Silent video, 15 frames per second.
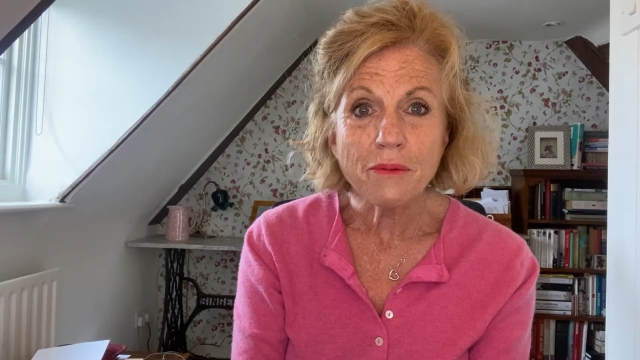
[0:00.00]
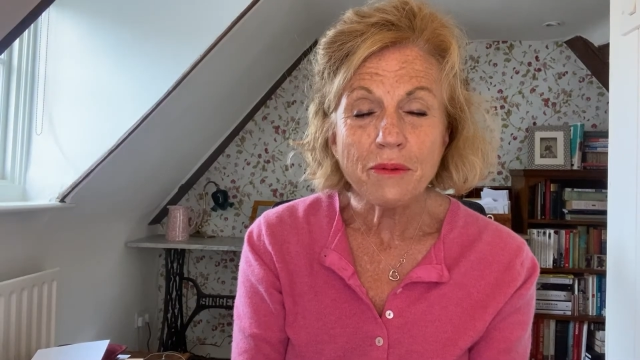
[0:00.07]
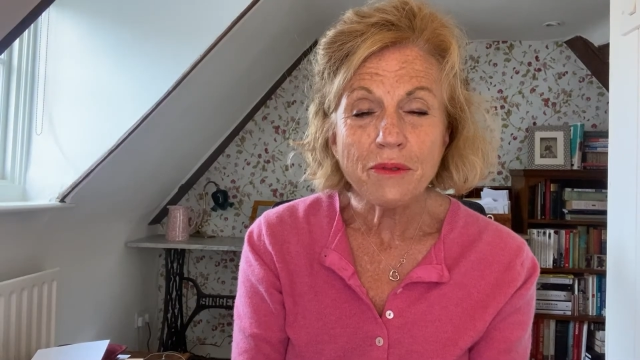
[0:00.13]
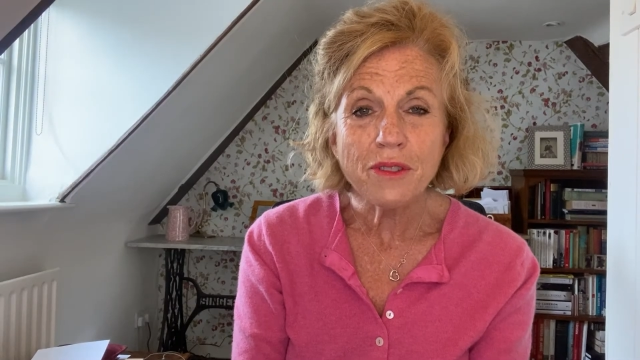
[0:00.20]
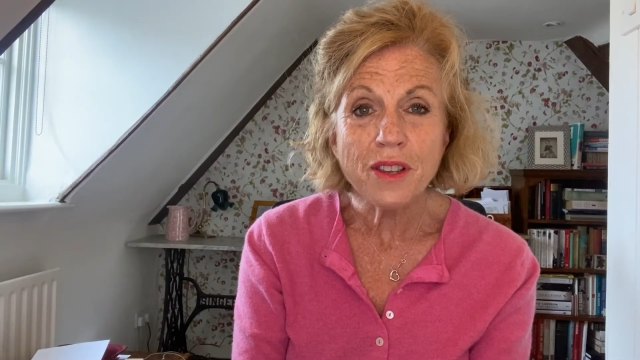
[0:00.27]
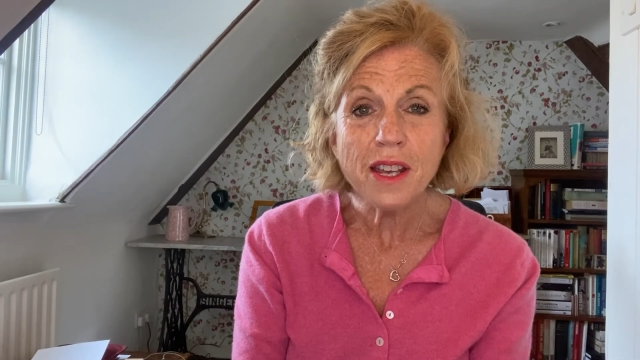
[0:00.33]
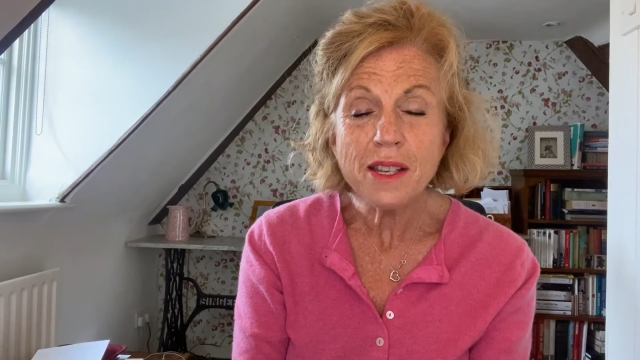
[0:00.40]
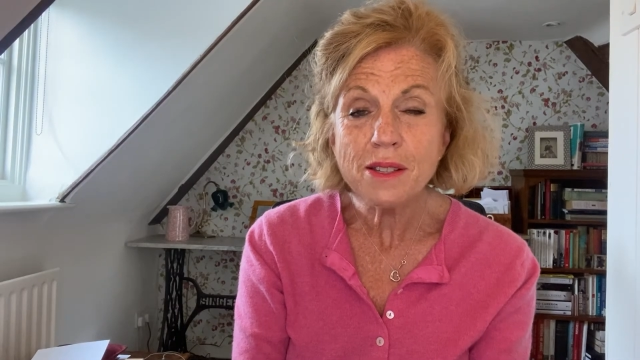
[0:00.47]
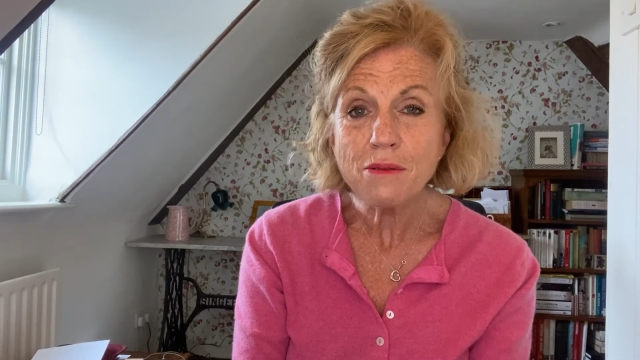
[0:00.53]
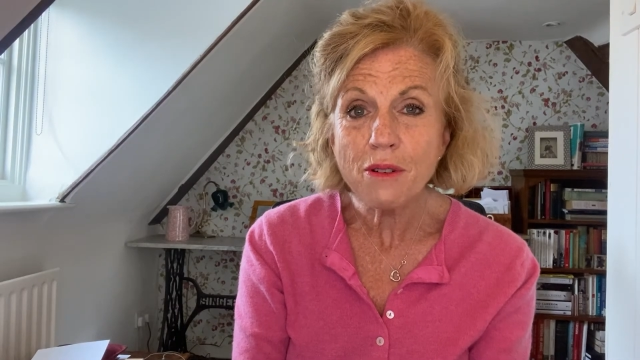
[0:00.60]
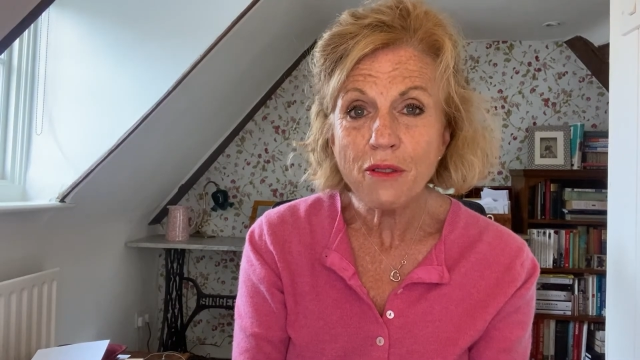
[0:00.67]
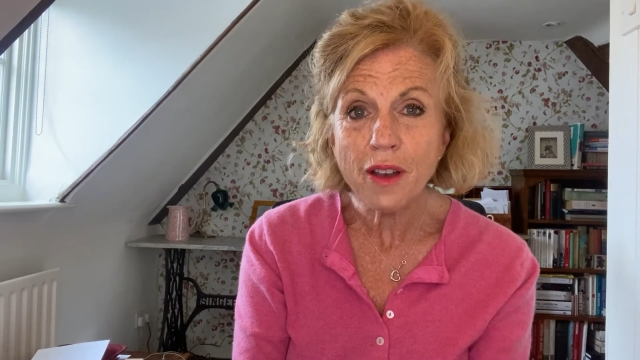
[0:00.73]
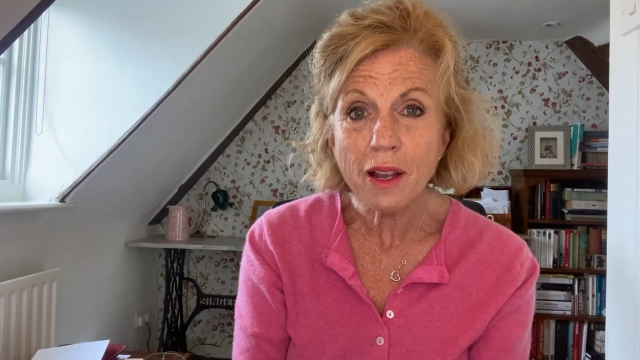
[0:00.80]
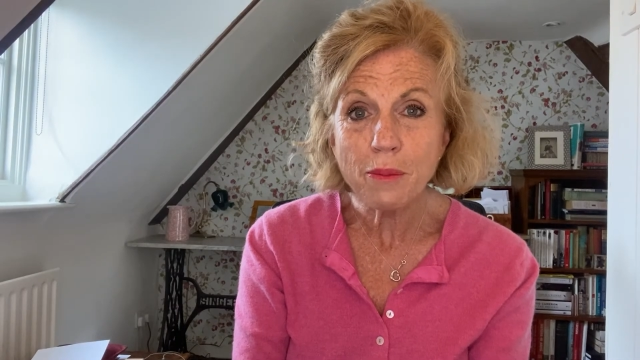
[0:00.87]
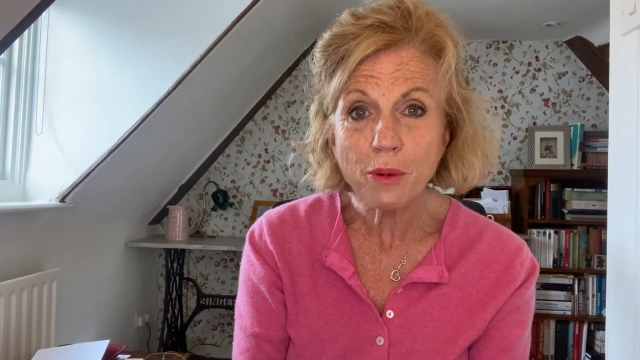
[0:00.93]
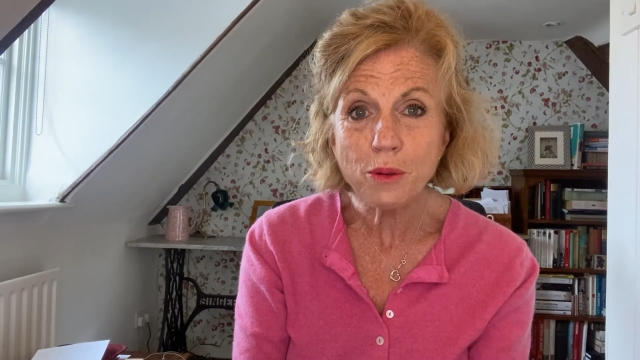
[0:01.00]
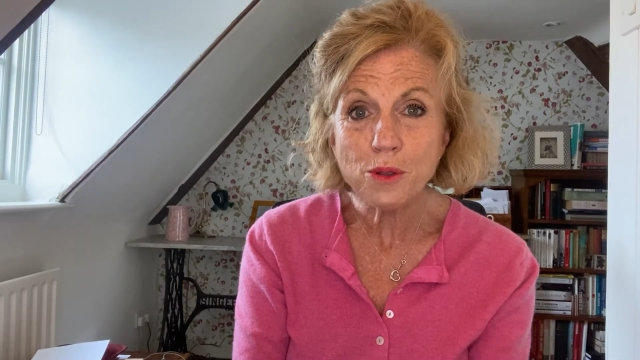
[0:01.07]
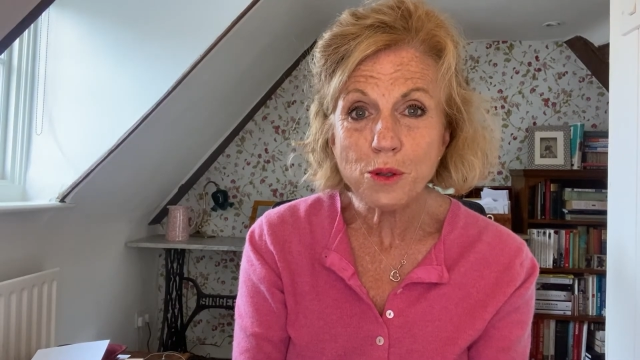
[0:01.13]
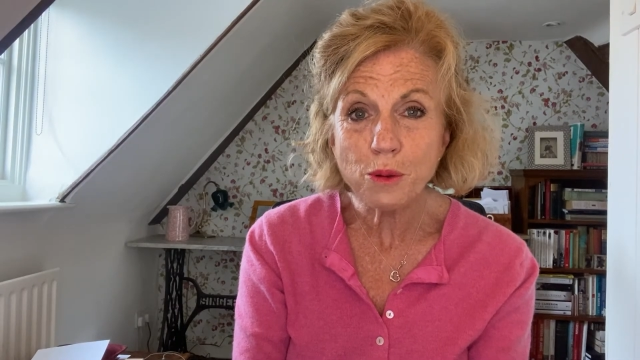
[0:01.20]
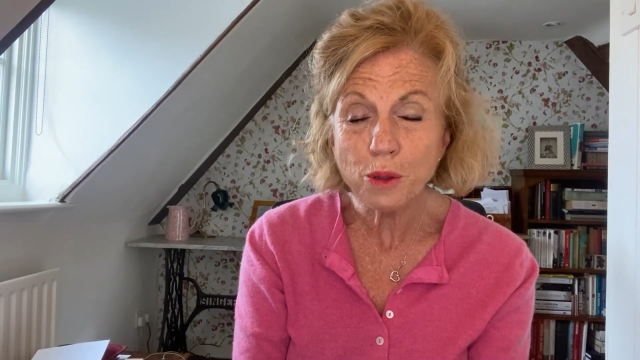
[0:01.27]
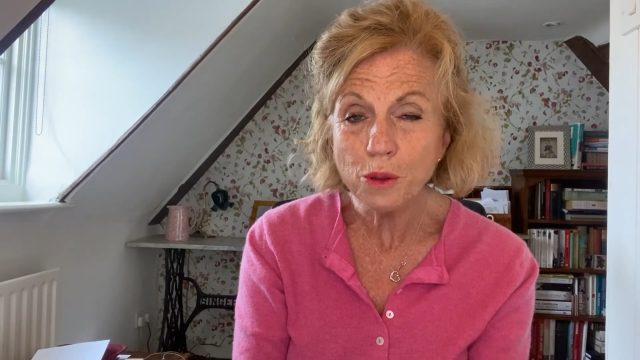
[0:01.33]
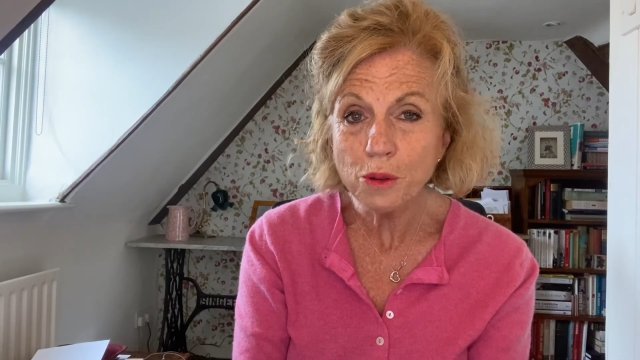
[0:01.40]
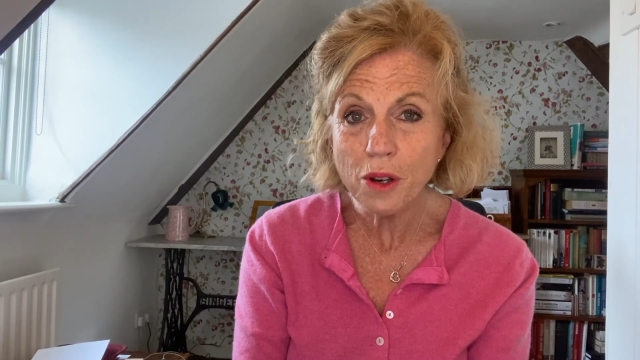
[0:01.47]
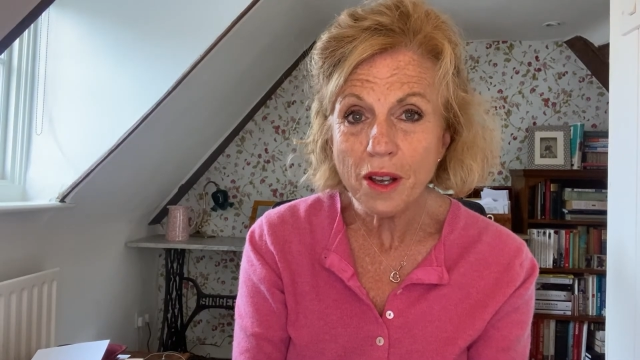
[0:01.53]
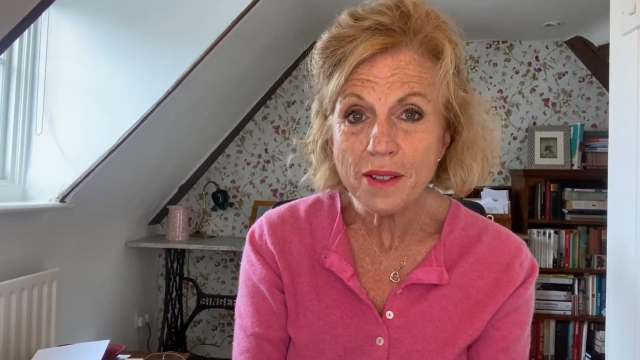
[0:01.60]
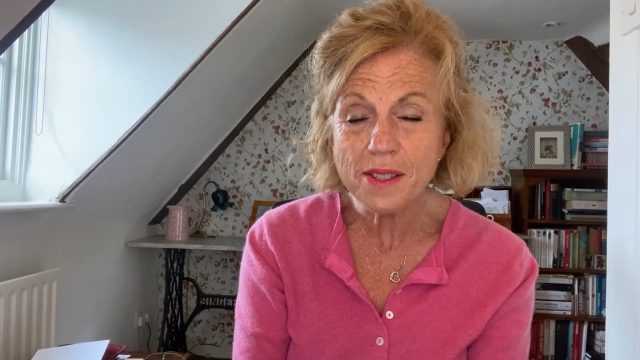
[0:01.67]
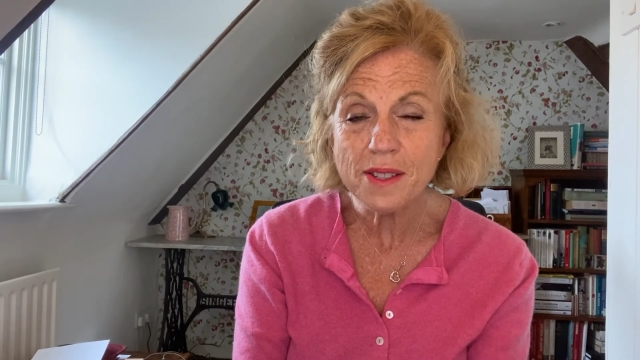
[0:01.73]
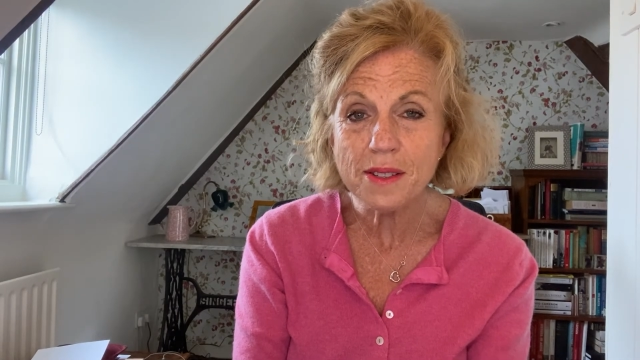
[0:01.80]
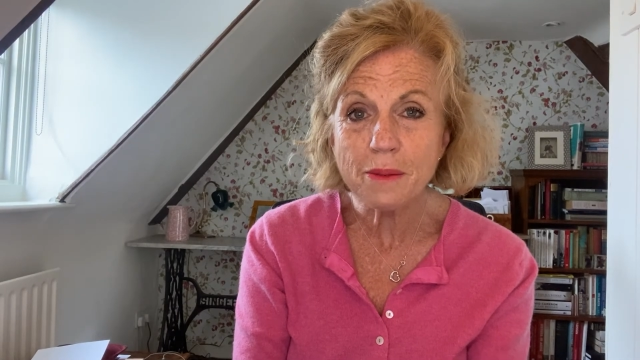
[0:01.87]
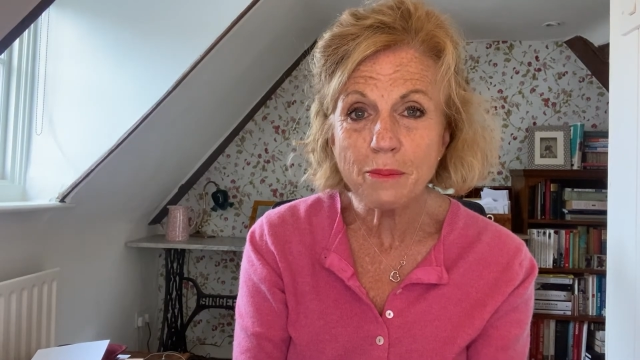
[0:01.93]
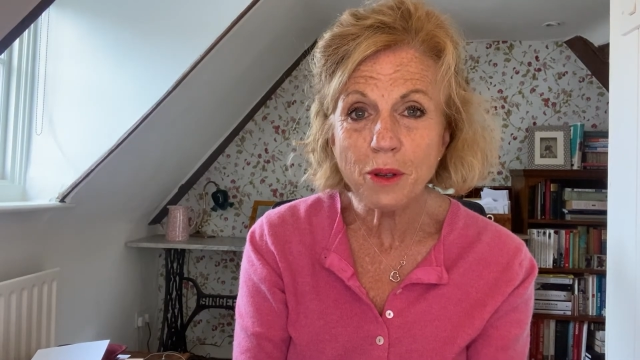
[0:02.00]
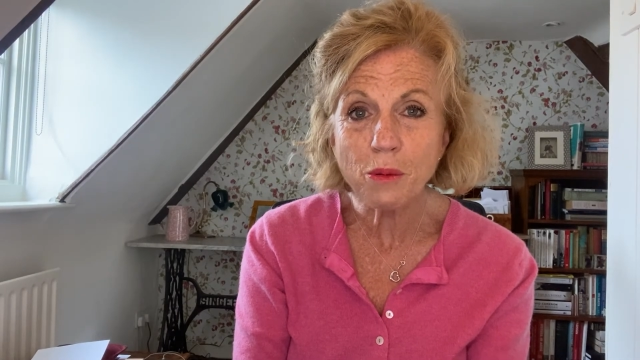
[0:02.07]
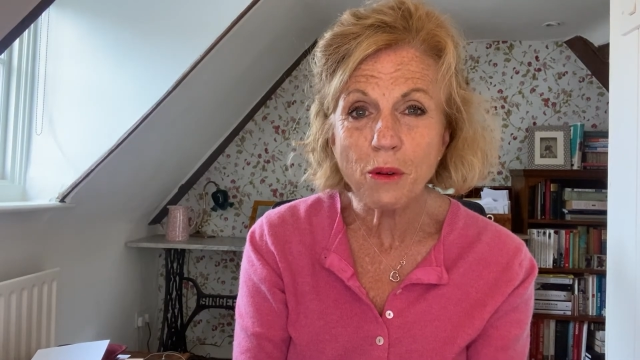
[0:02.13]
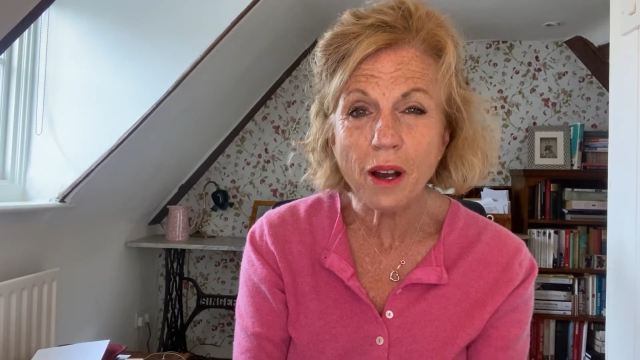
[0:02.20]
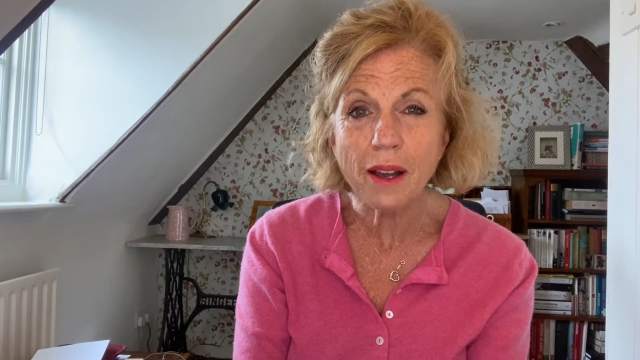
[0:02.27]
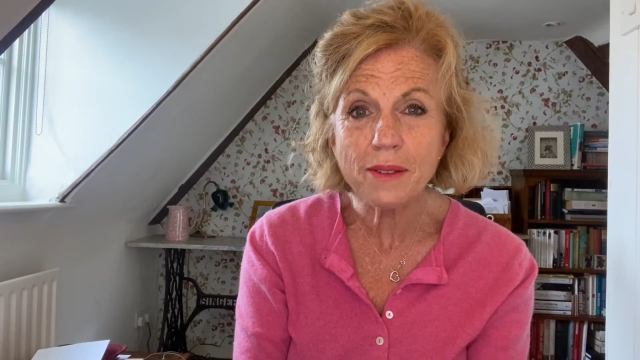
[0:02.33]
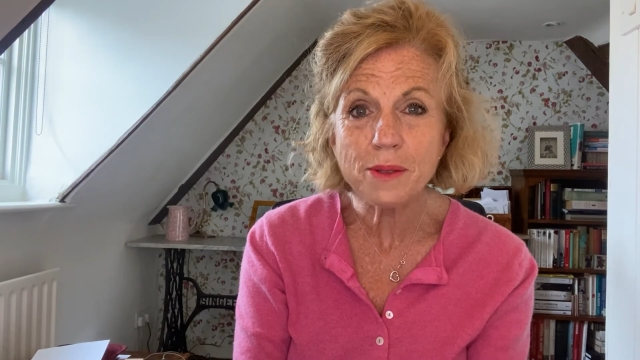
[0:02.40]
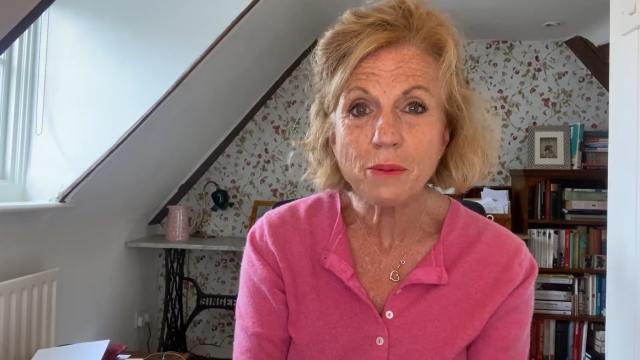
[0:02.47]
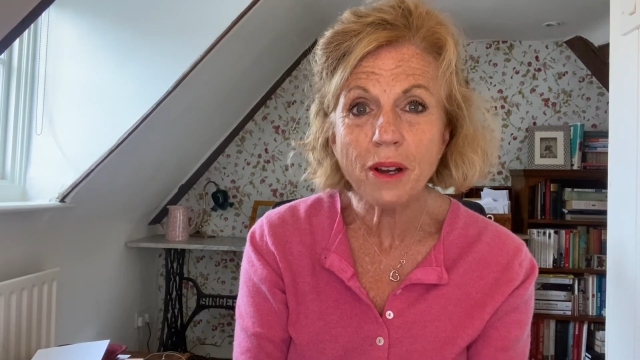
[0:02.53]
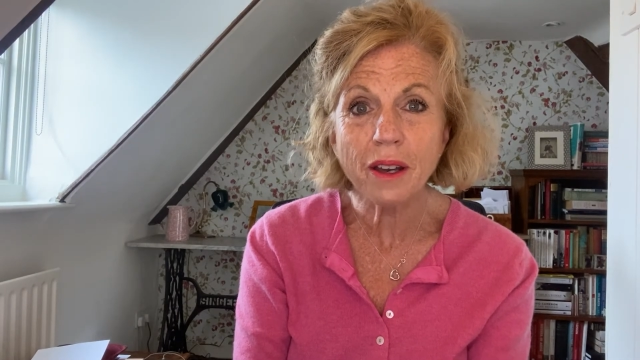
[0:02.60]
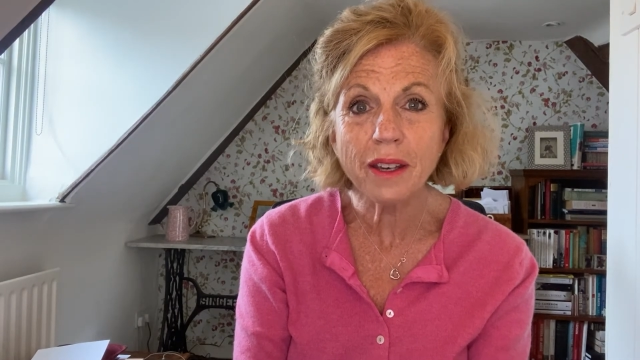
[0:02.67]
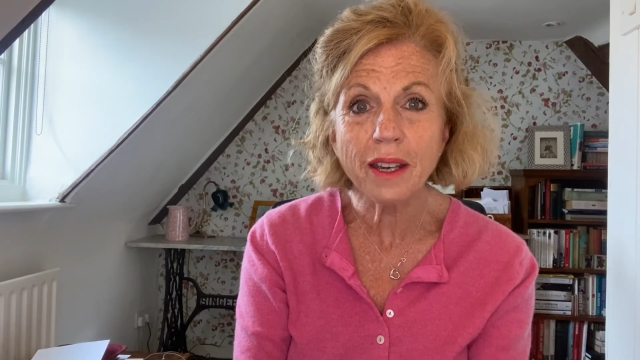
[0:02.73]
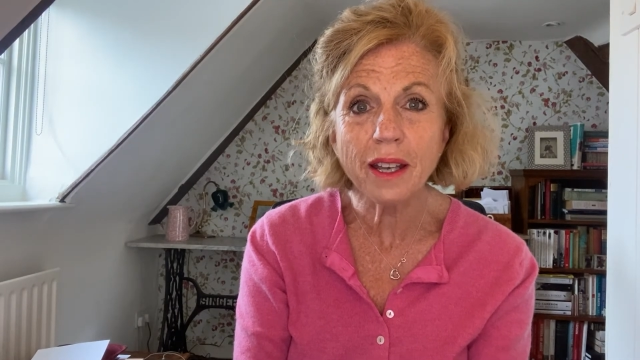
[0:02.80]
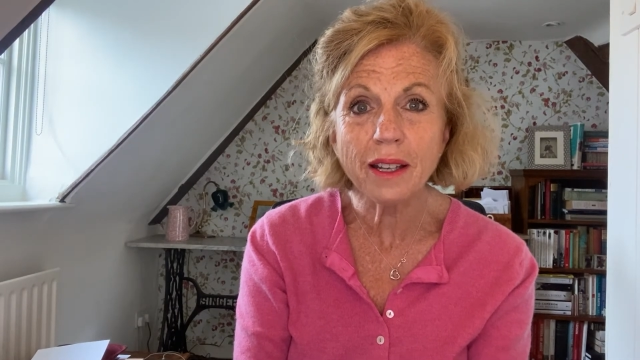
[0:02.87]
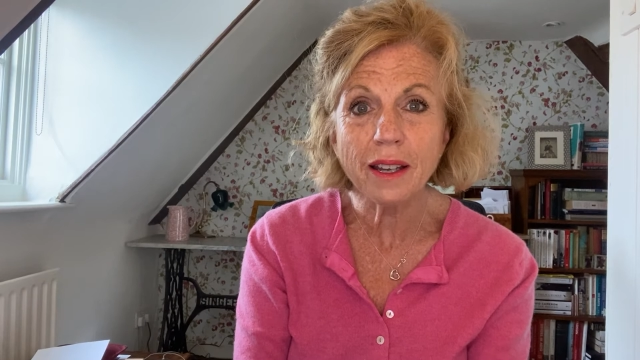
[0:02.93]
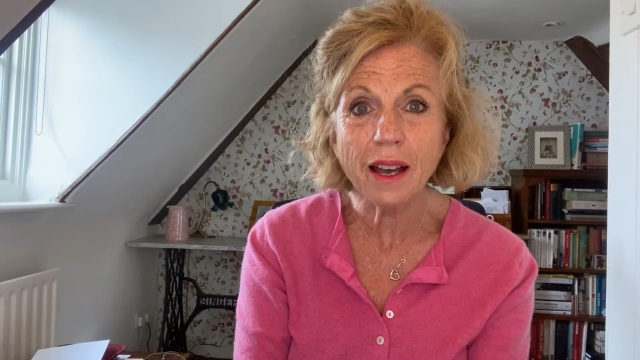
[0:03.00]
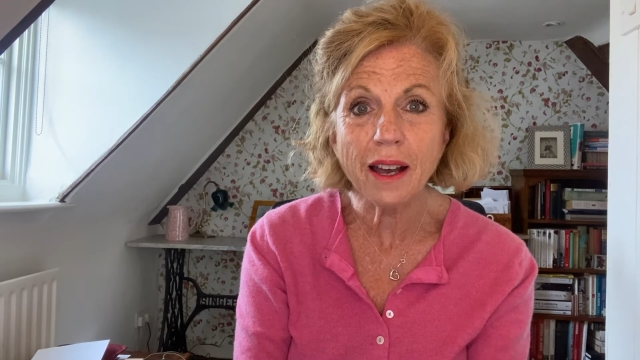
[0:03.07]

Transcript: These are available to all nurses and midwives working